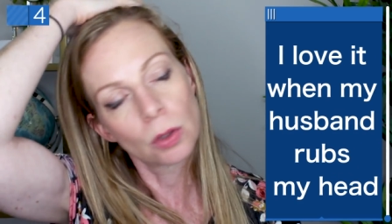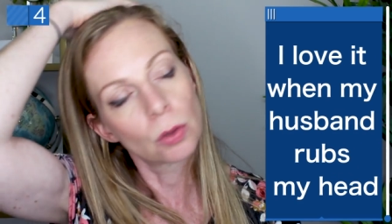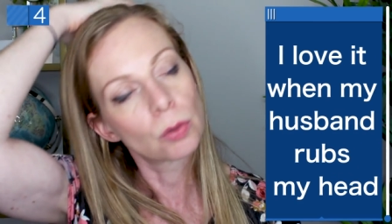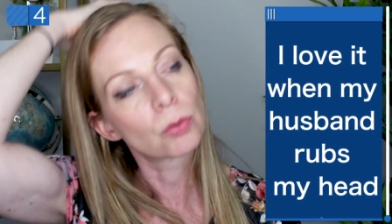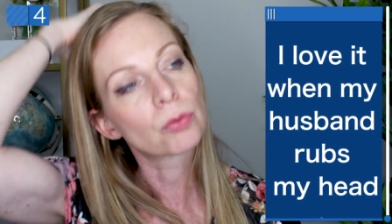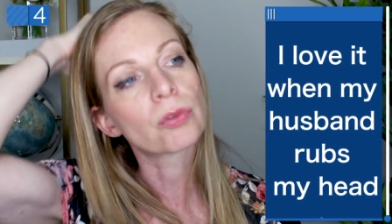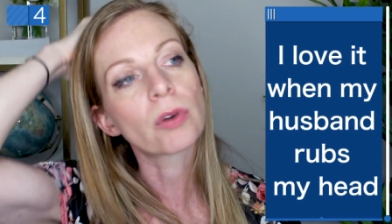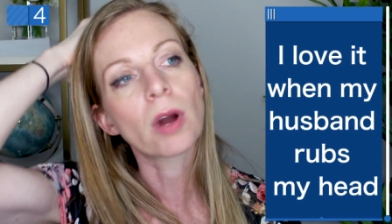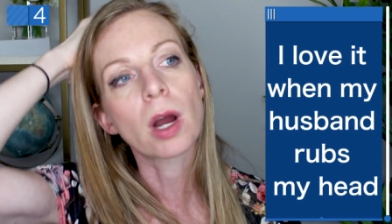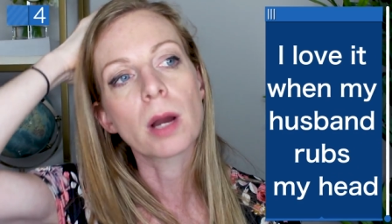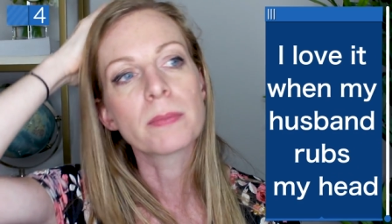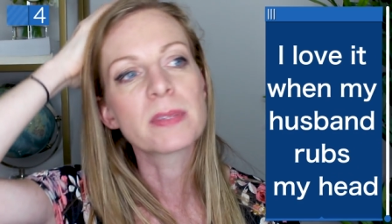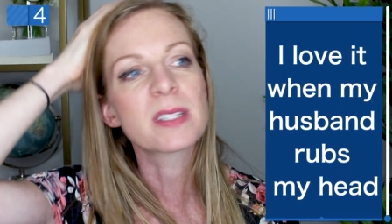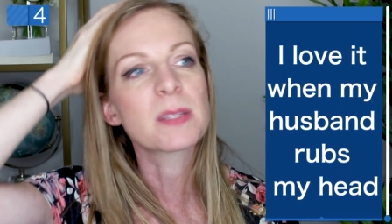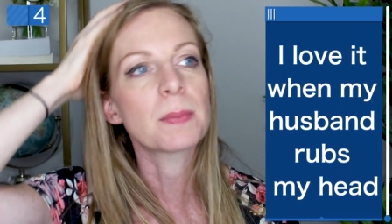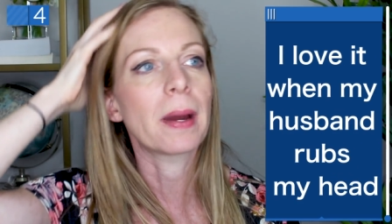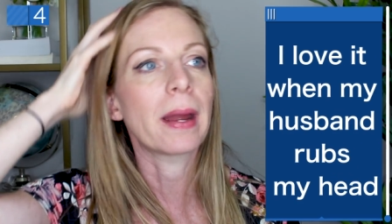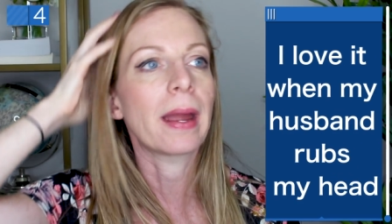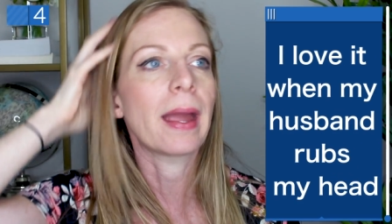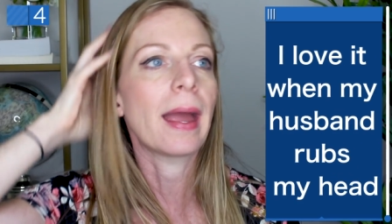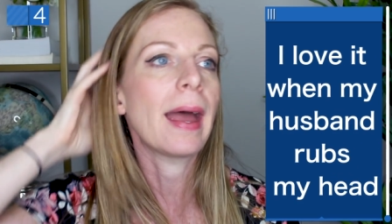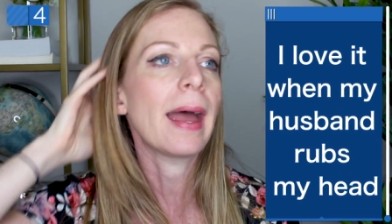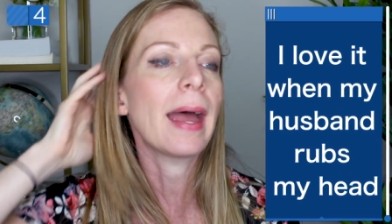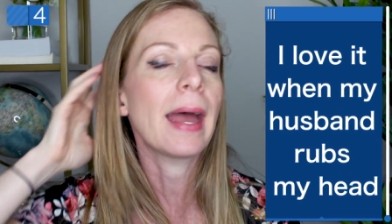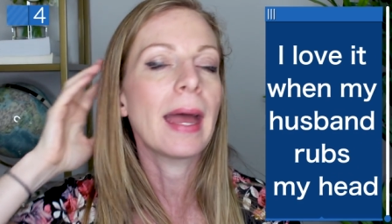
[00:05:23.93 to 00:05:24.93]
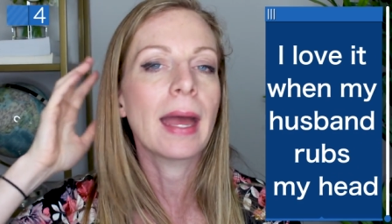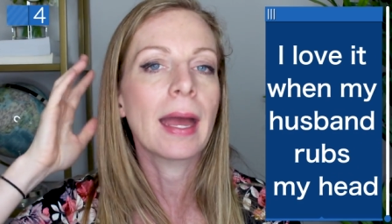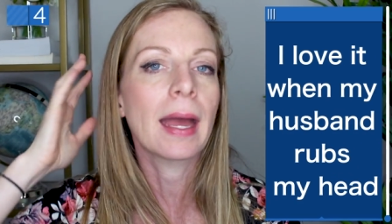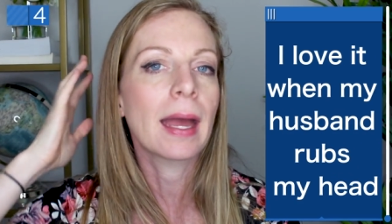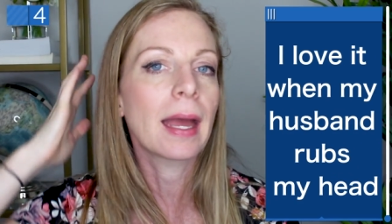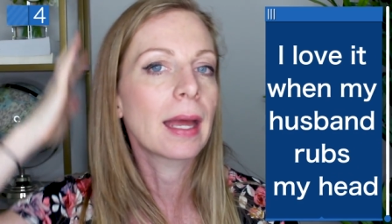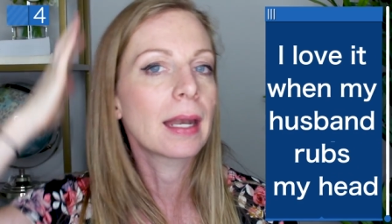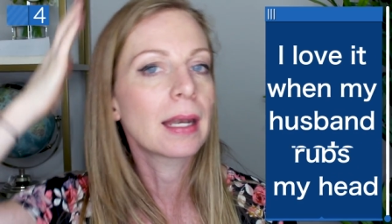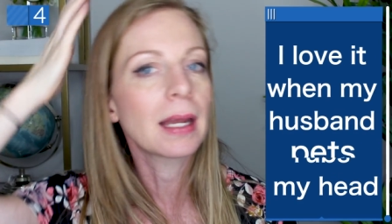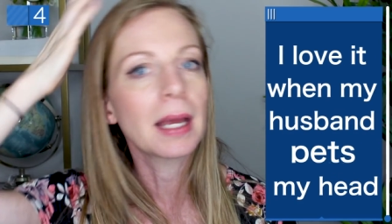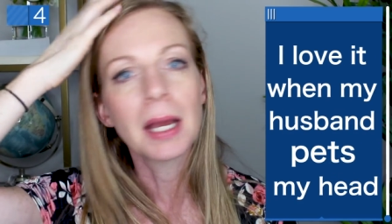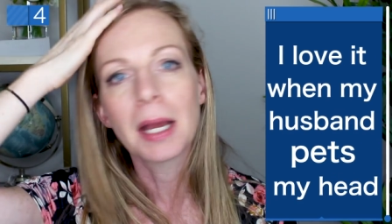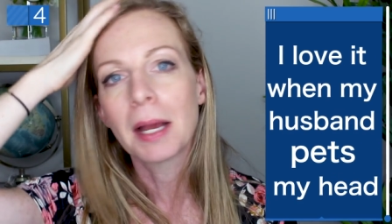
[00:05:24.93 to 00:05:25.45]
rubs my
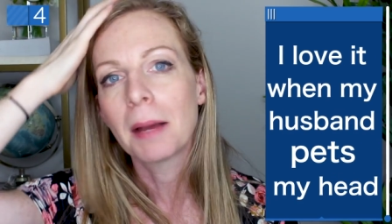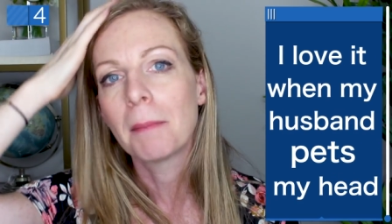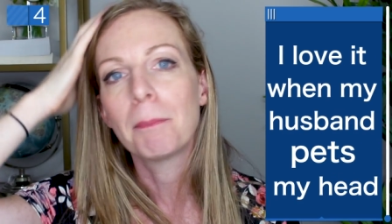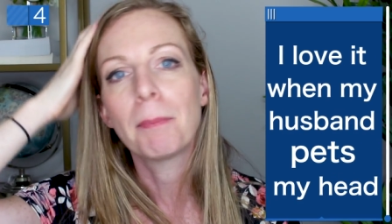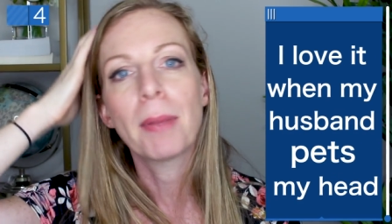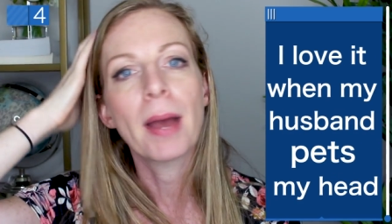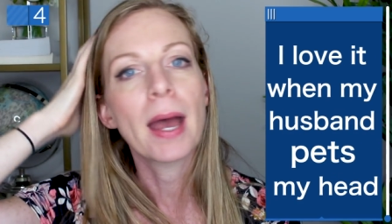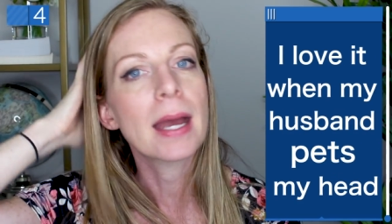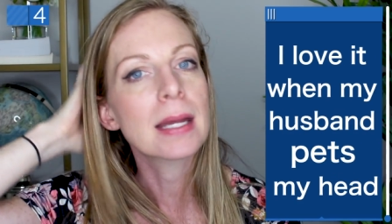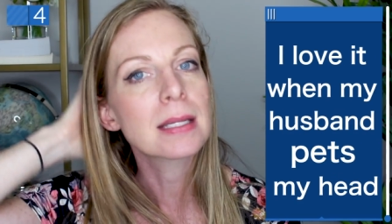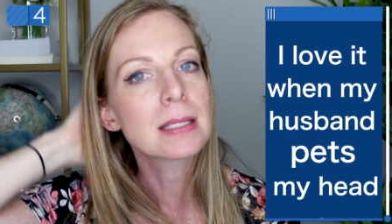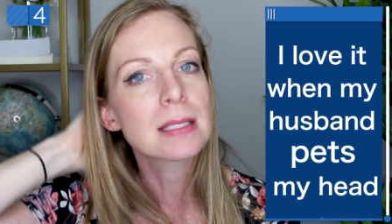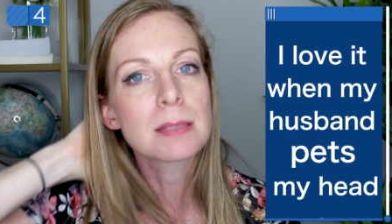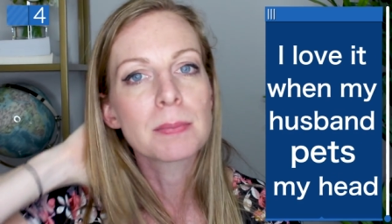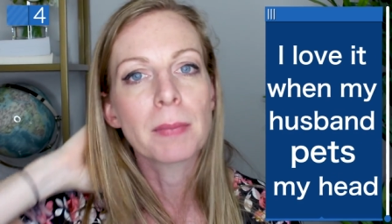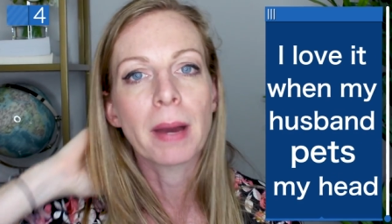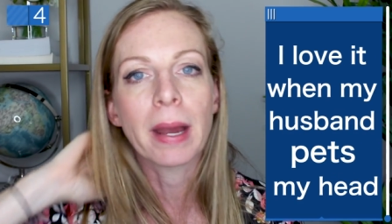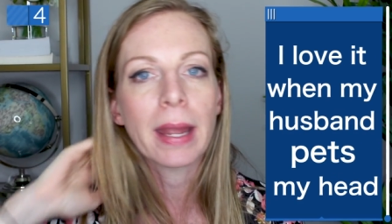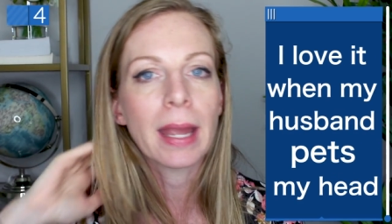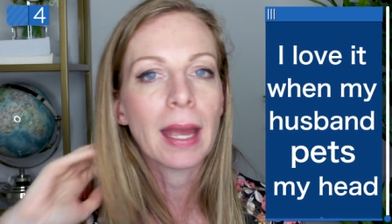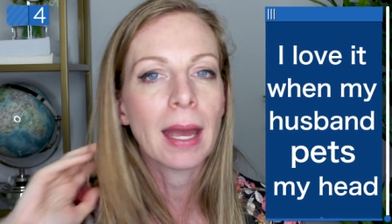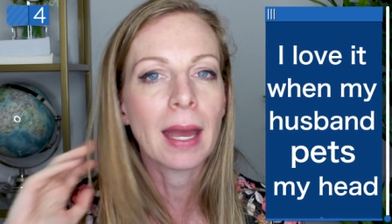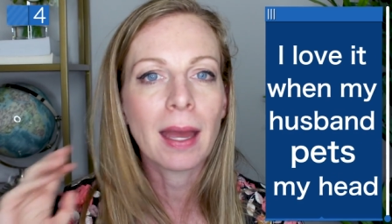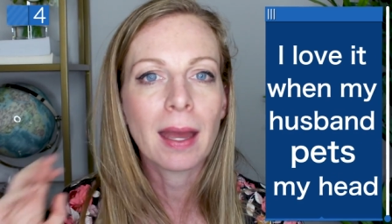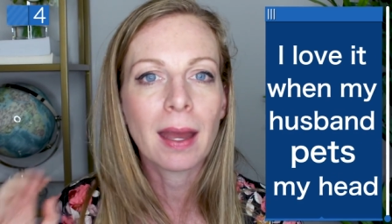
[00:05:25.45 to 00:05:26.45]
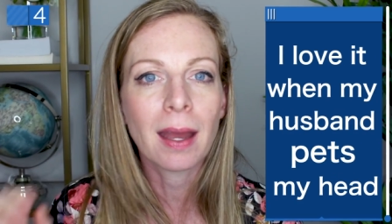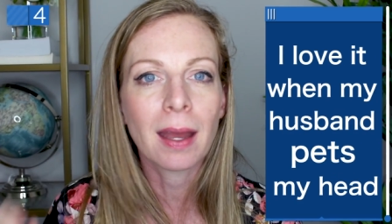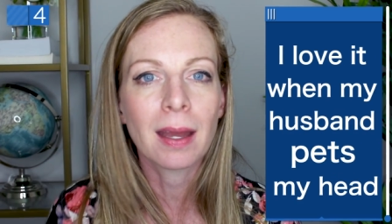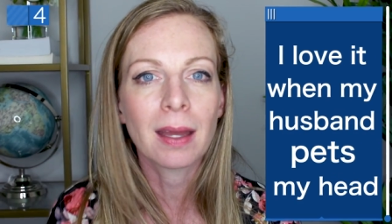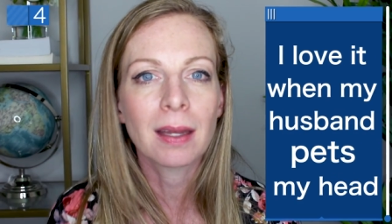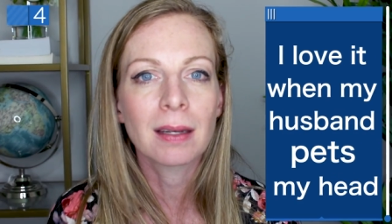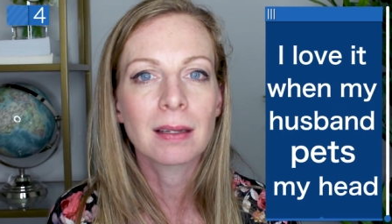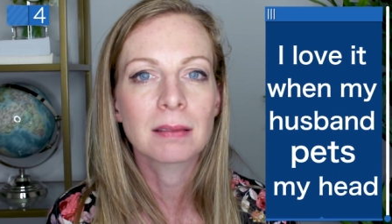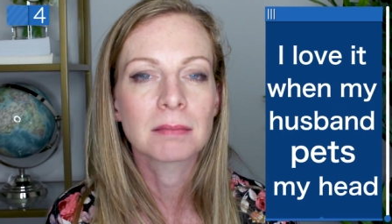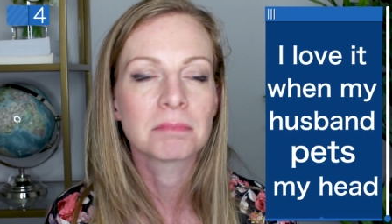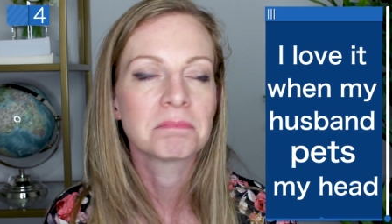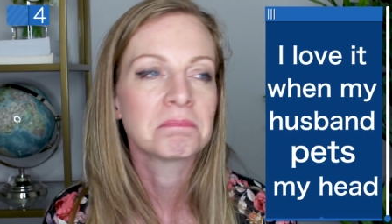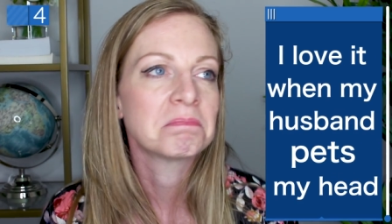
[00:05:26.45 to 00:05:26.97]
head, pets my
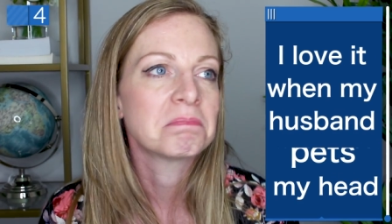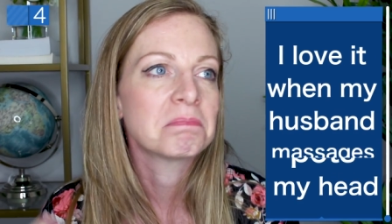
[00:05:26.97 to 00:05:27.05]
head,